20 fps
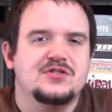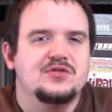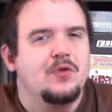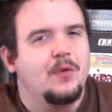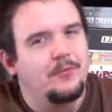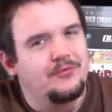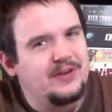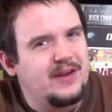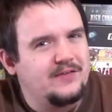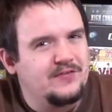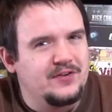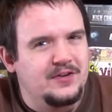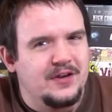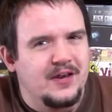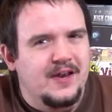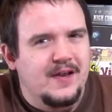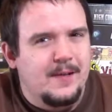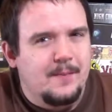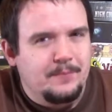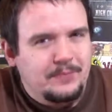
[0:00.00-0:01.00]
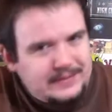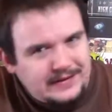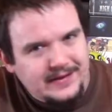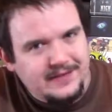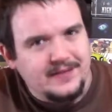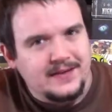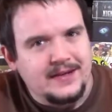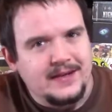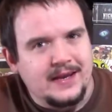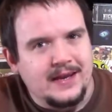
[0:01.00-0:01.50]
You almost have to play
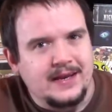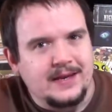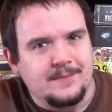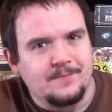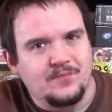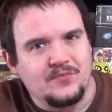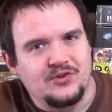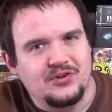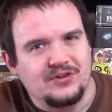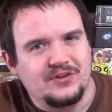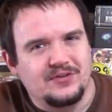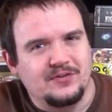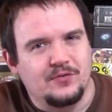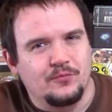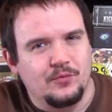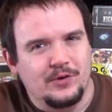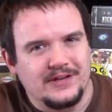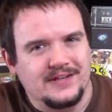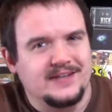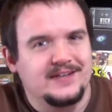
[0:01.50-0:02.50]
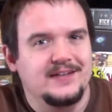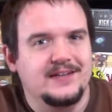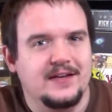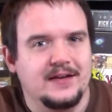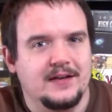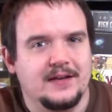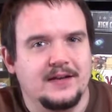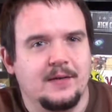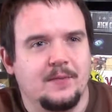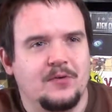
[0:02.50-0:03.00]
the game to really get
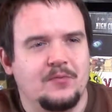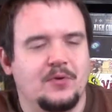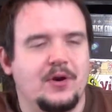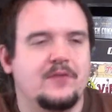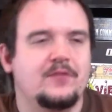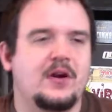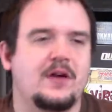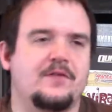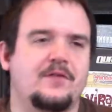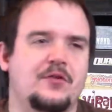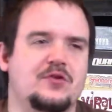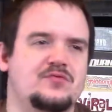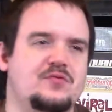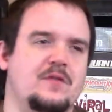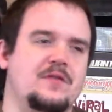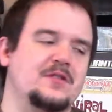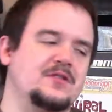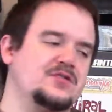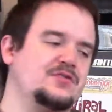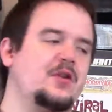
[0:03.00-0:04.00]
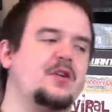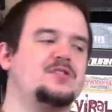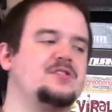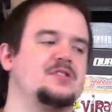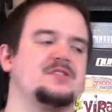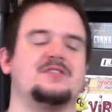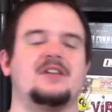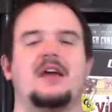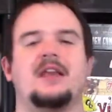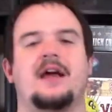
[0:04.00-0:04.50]
it. I mean, whenever I first read the
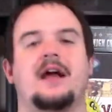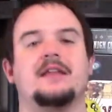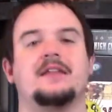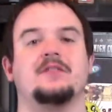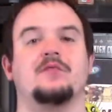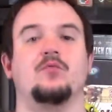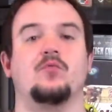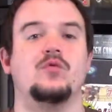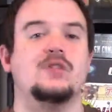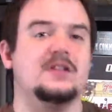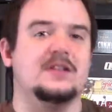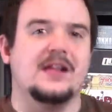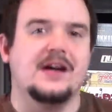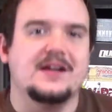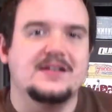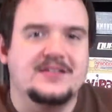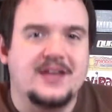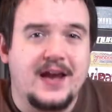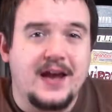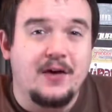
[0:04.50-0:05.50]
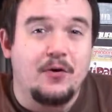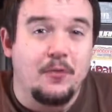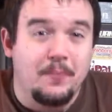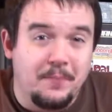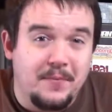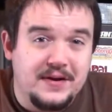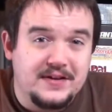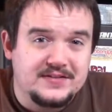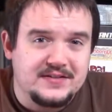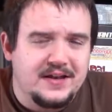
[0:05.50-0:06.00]
instructions, I didn't realize how
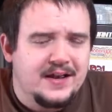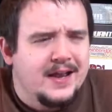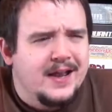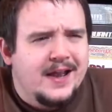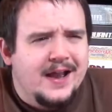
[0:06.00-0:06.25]
amazing.